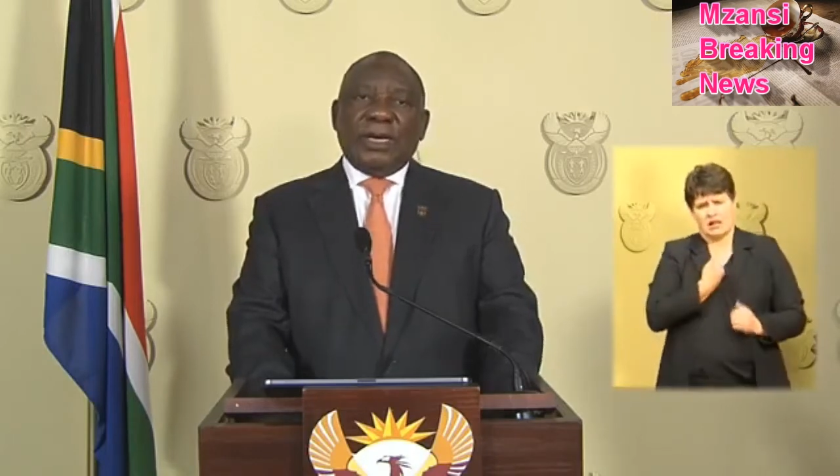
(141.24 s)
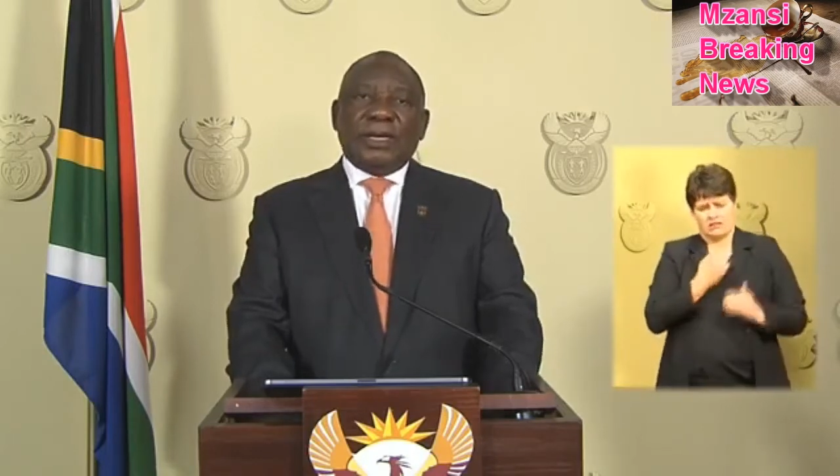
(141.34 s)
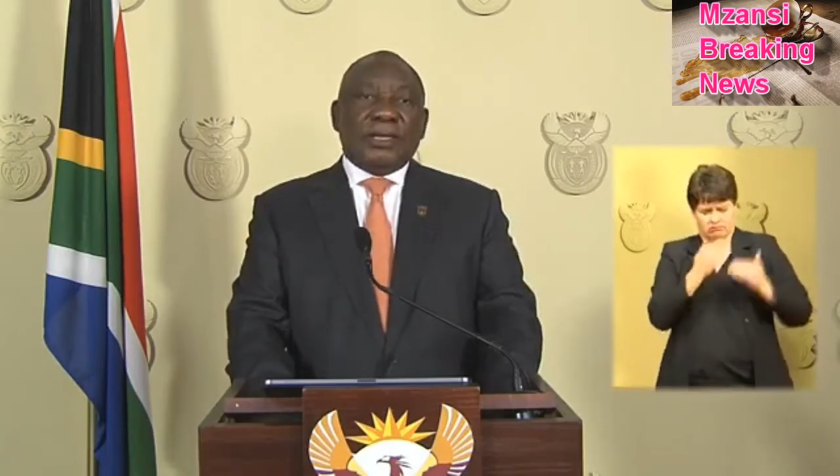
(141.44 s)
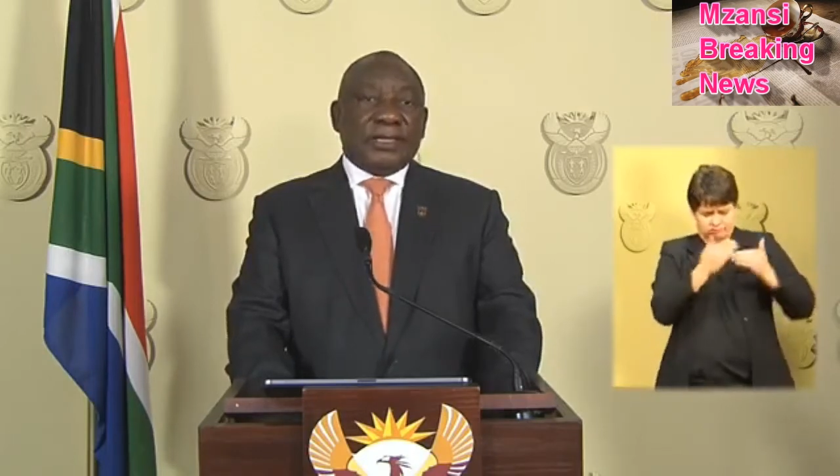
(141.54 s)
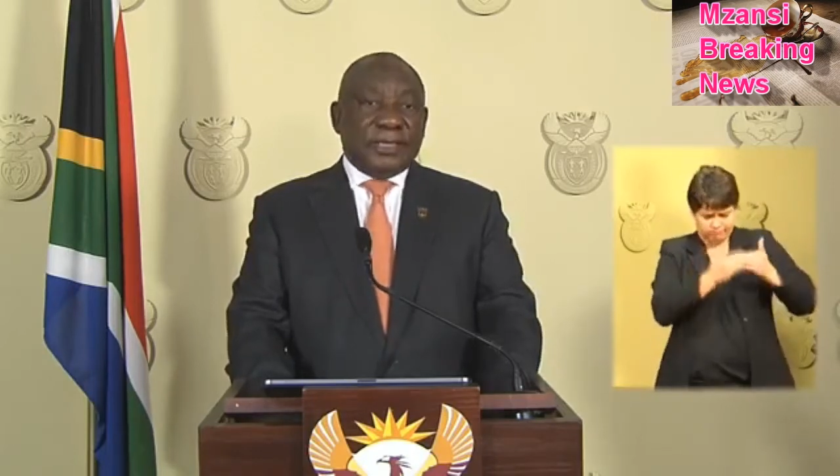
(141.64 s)

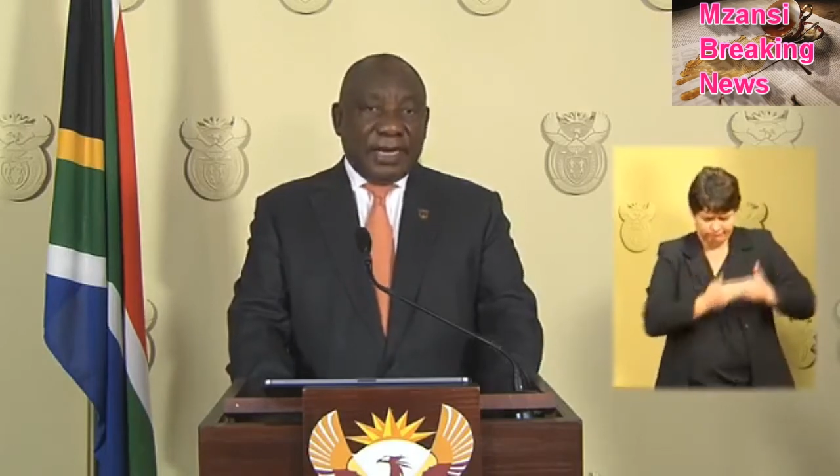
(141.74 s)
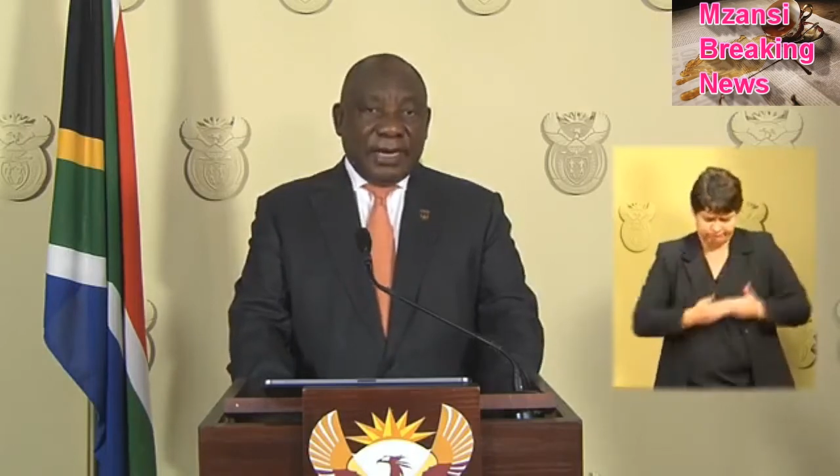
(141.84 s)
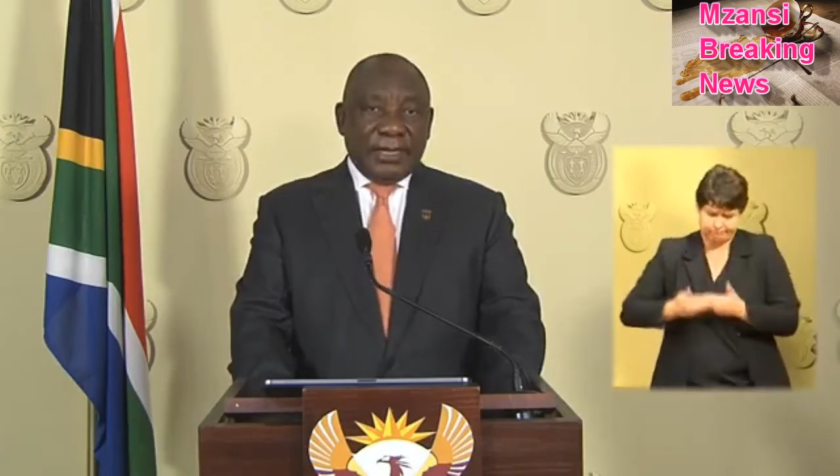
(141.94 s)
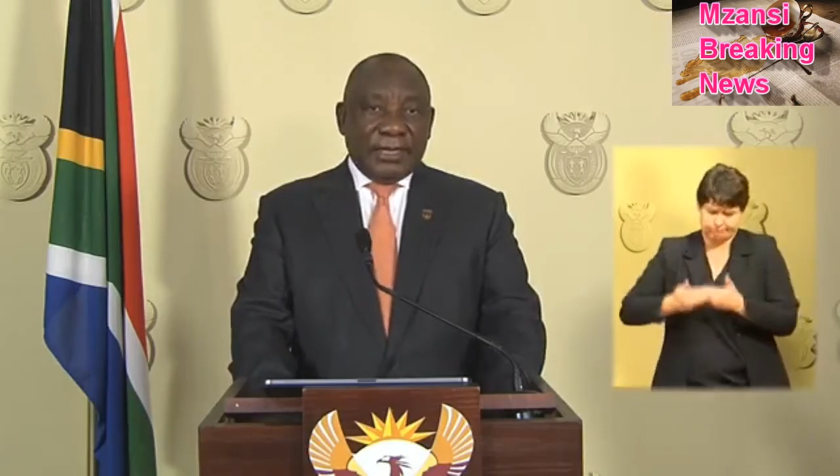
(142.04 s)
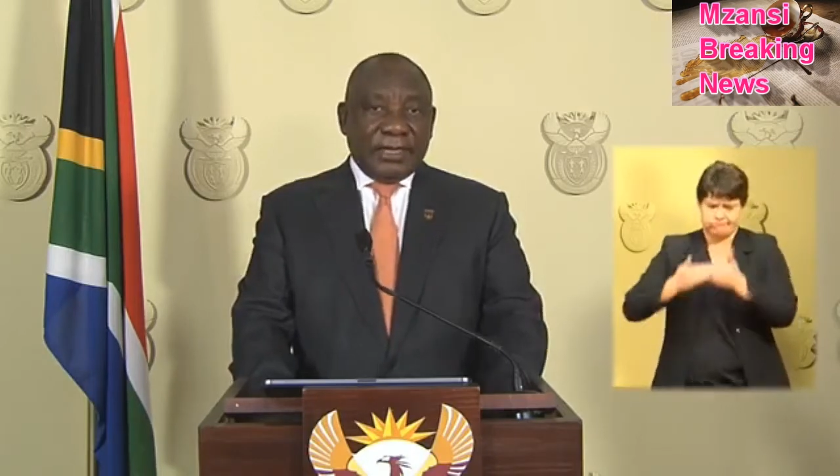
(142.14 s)
The
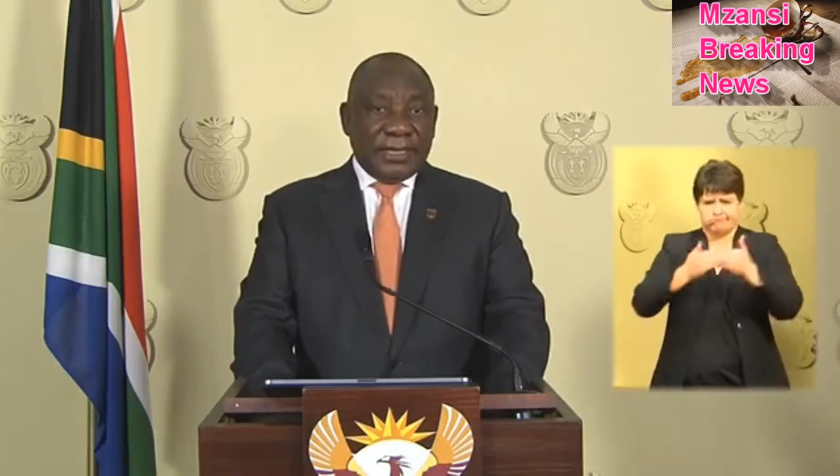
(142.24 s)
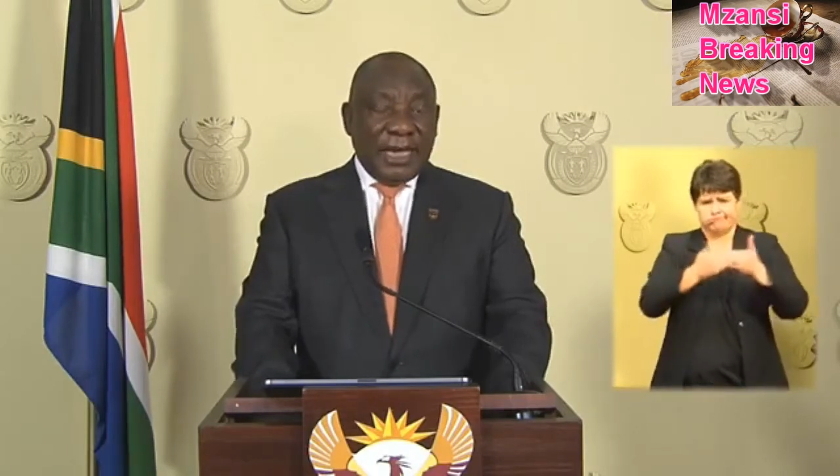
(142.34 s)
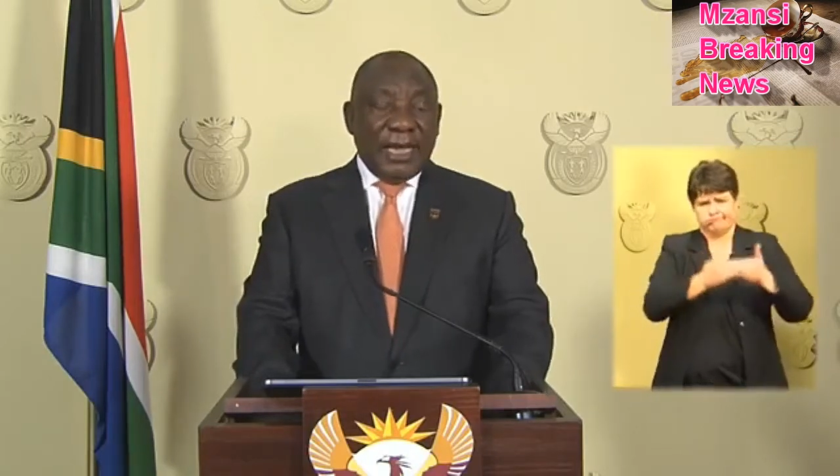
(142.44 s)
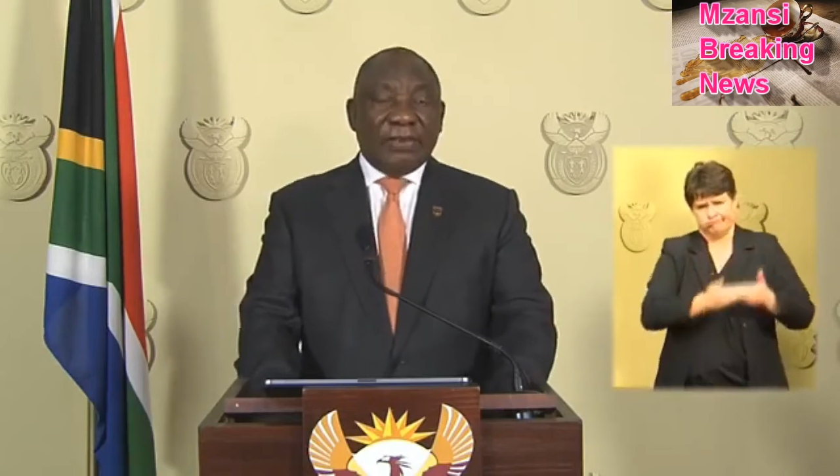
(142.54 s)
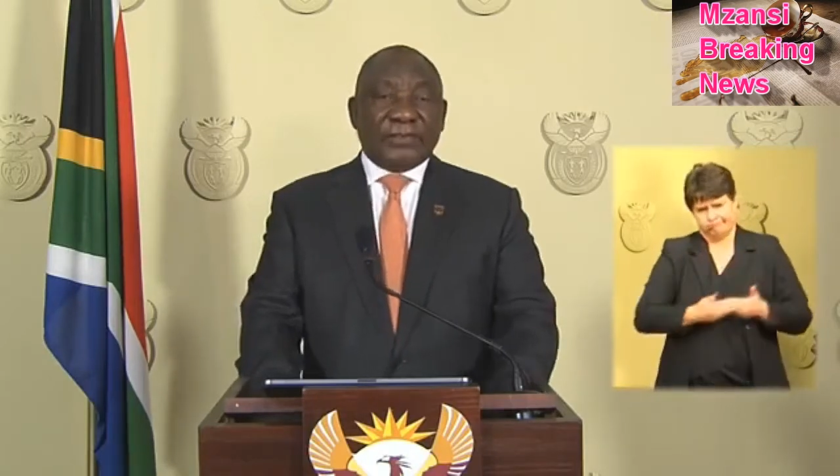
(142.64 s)

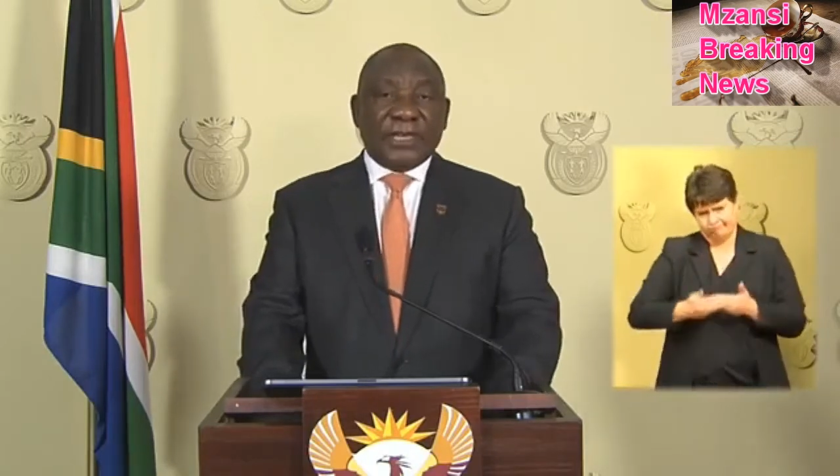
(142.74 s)
sale of